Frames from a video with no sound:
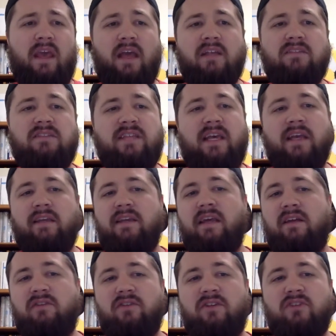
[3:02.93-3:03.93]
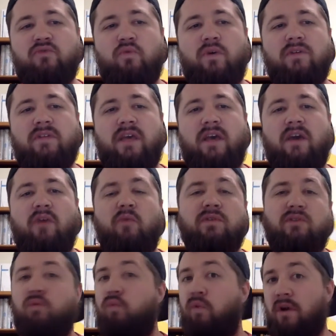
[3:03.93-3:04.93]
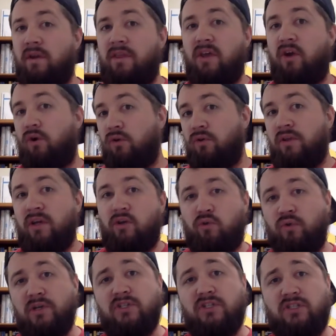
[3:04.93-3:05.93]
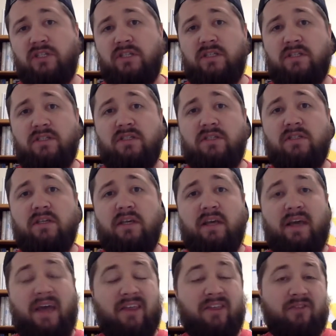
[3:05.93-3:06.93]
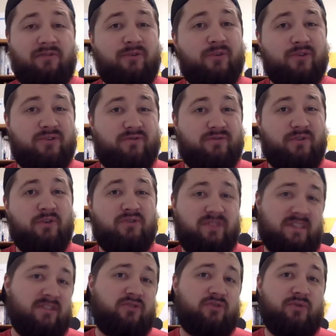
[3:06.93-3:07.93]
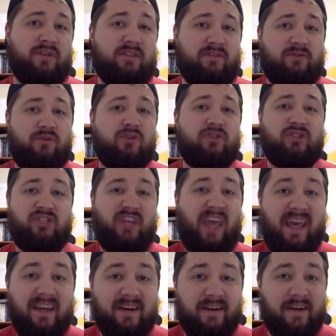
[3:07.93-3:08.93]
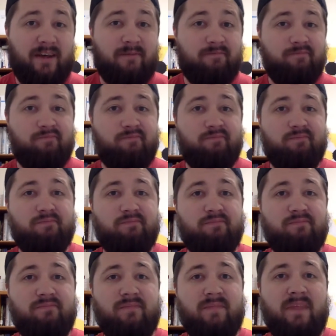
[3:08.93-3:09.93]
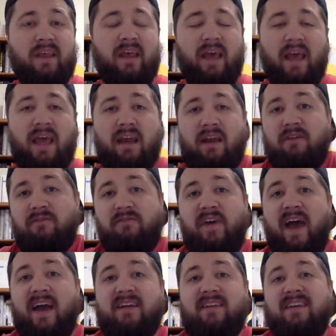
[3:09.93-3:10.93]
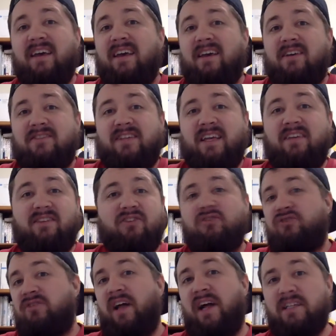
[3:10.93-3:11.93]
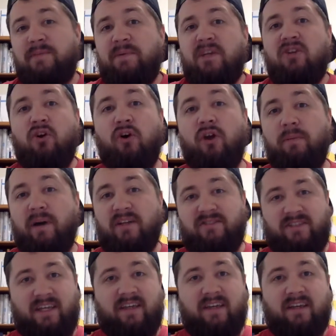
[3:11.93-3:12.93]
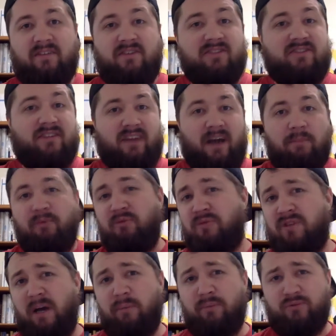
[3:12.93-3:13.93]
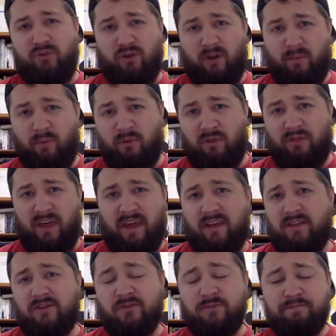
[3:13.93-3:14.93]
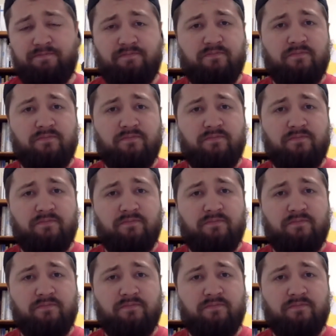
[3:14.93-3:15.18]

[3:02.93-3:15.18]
And St. Nicholas was, was one of the early Christians in the first few centuries of Christianity. And in fact, Saint, there's lot to be known about Saint Nicholas. A couple, couple notable things